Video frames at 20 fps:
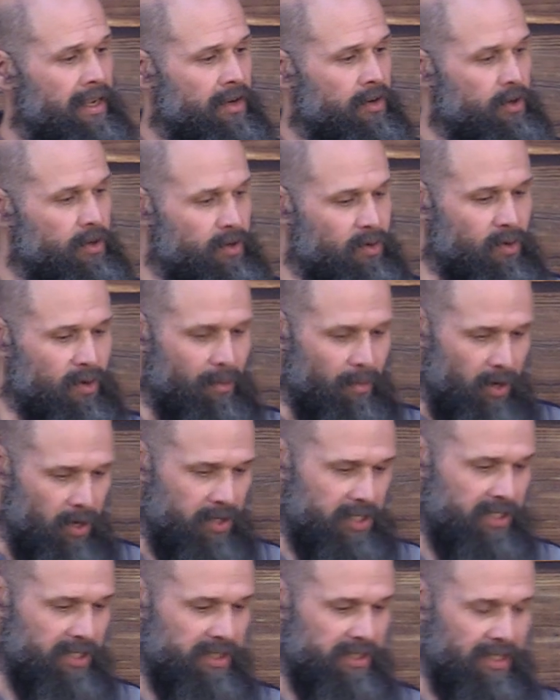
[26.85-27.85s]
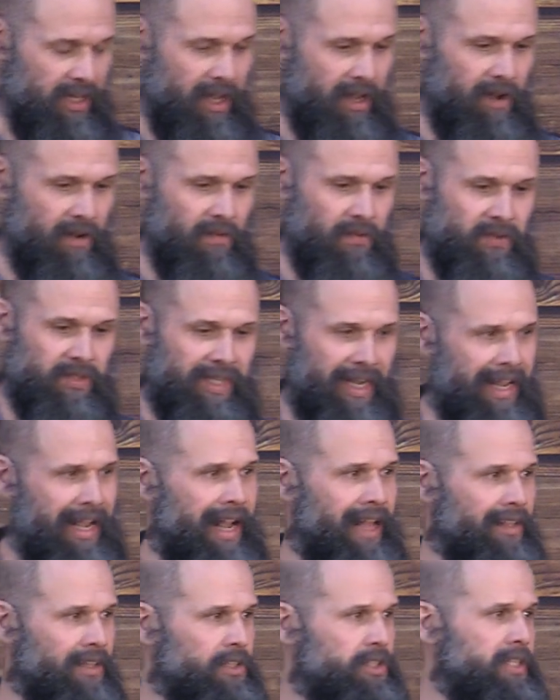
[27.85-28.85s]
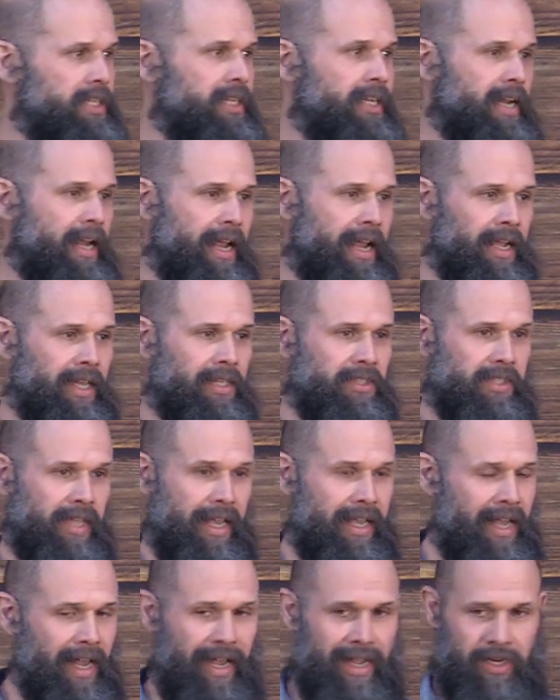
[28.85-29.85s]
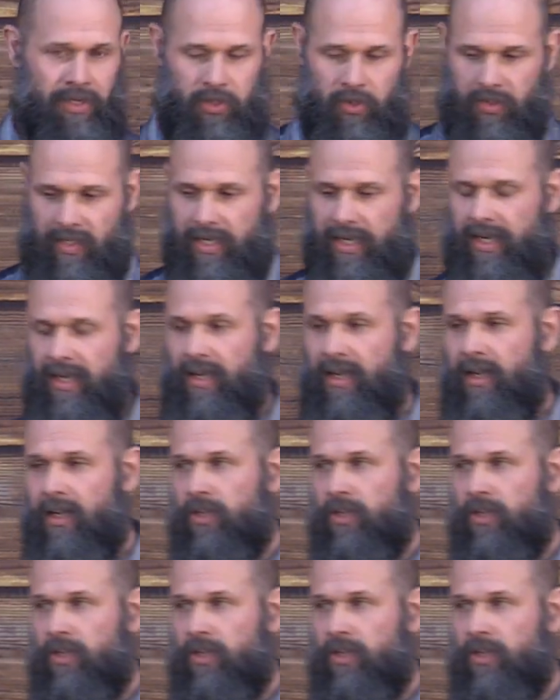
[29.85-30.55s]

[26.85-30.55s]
new emergence of psychology and psychiatry